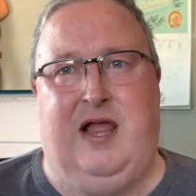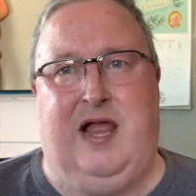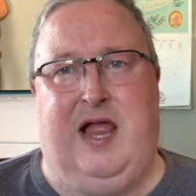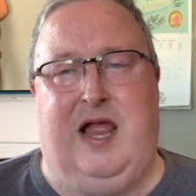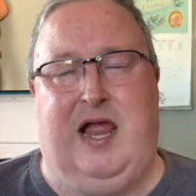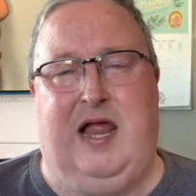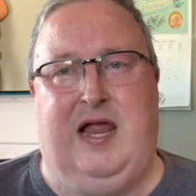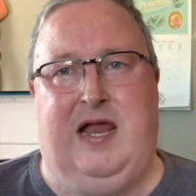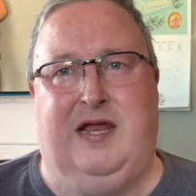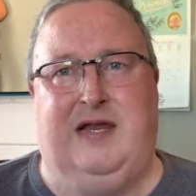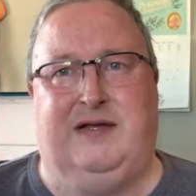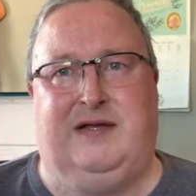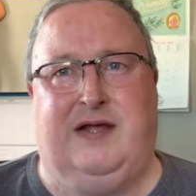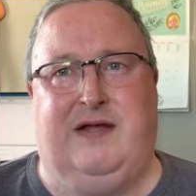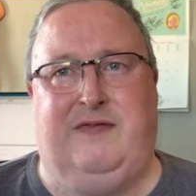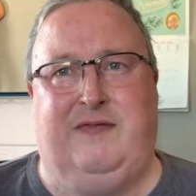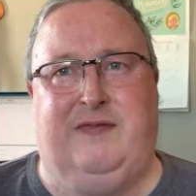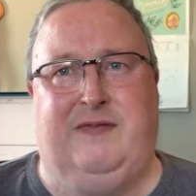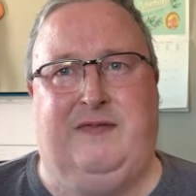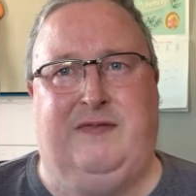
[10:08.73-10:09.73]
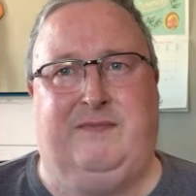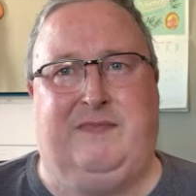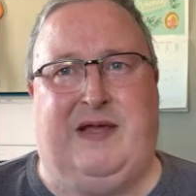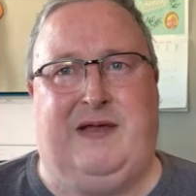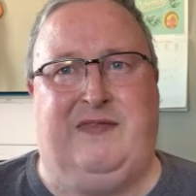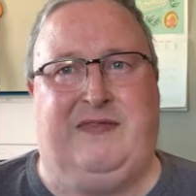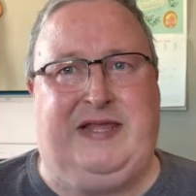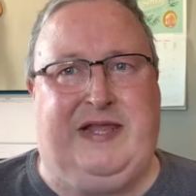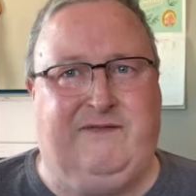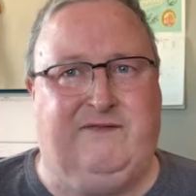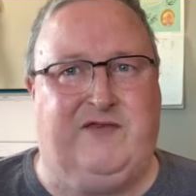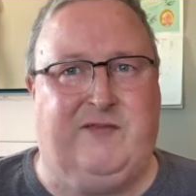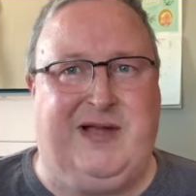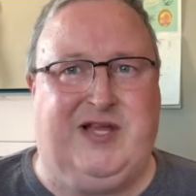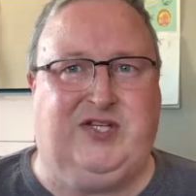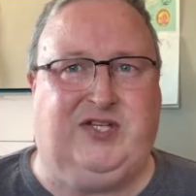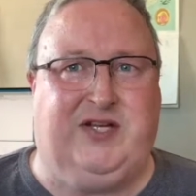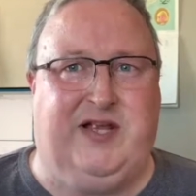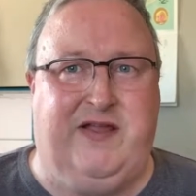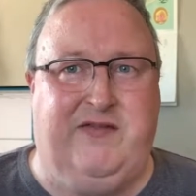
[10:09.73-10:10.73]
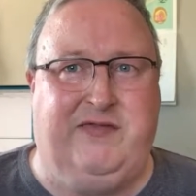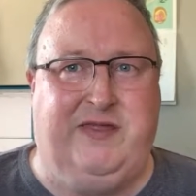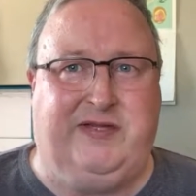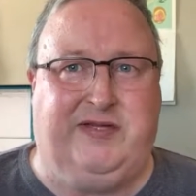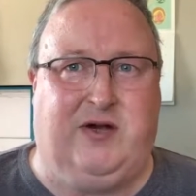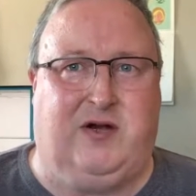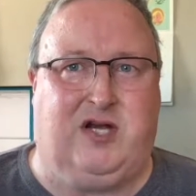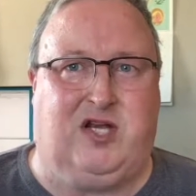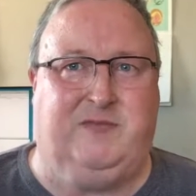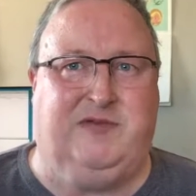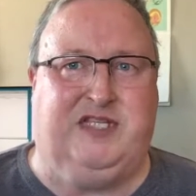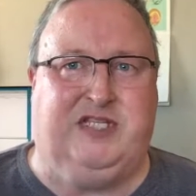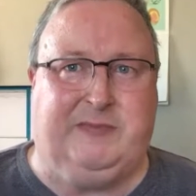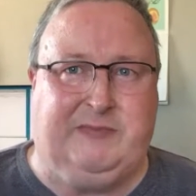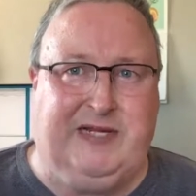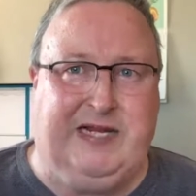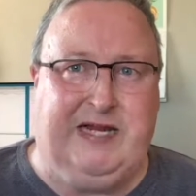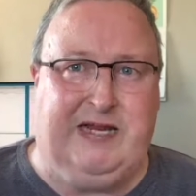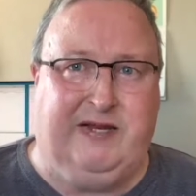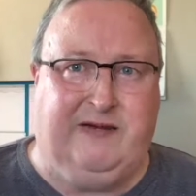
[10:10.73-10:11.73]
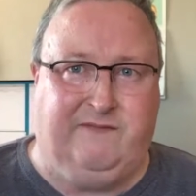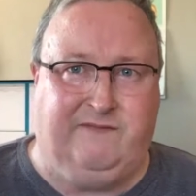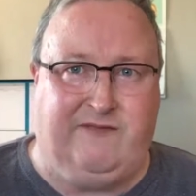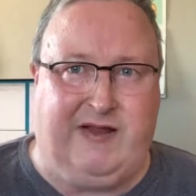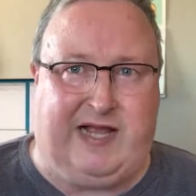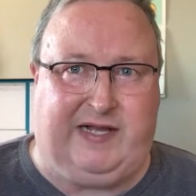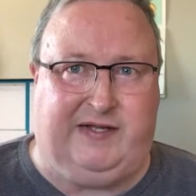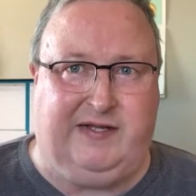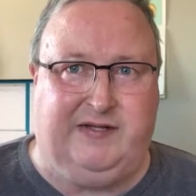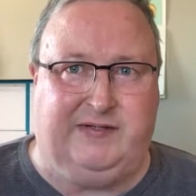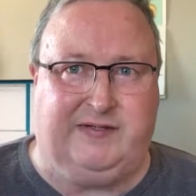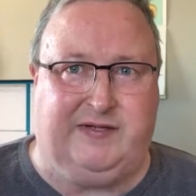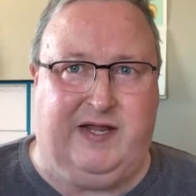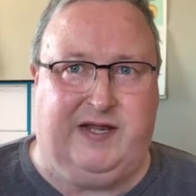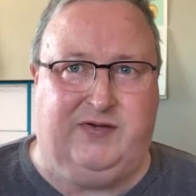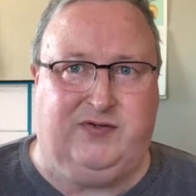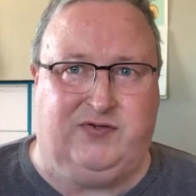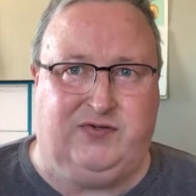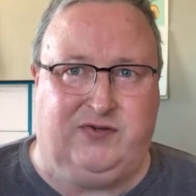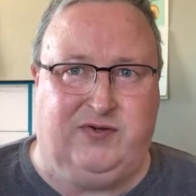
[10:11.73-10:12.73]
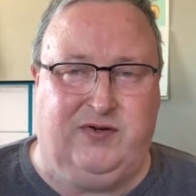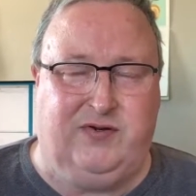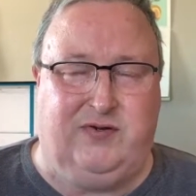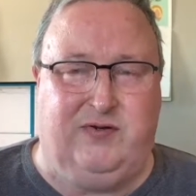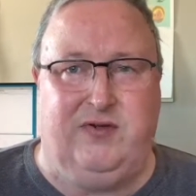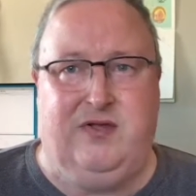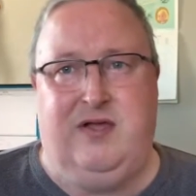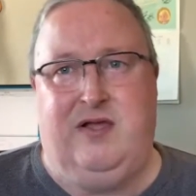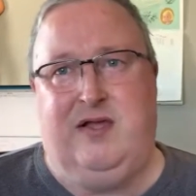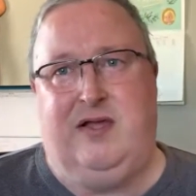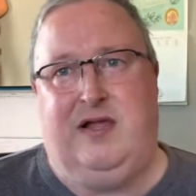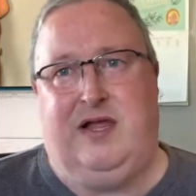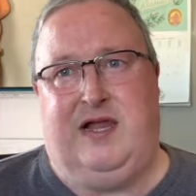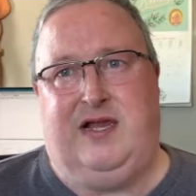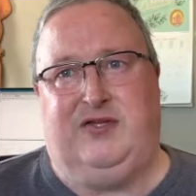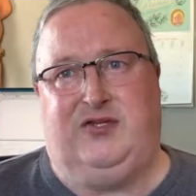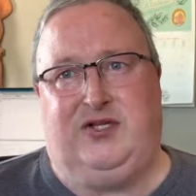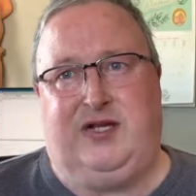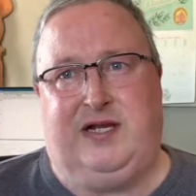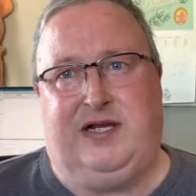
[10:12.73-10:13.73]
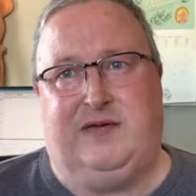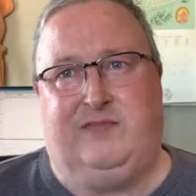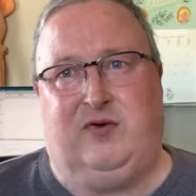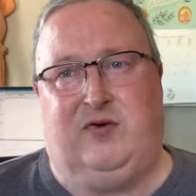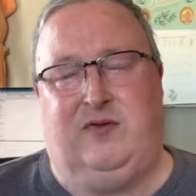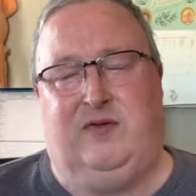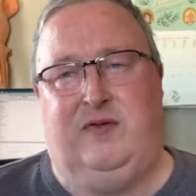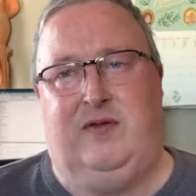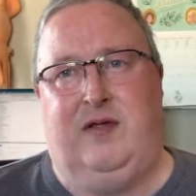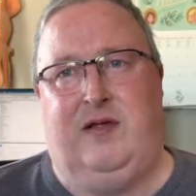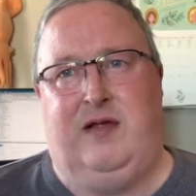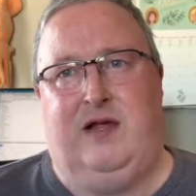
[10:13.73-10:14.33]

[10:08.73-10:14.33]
And but the information in the documents being valid and true and checkable.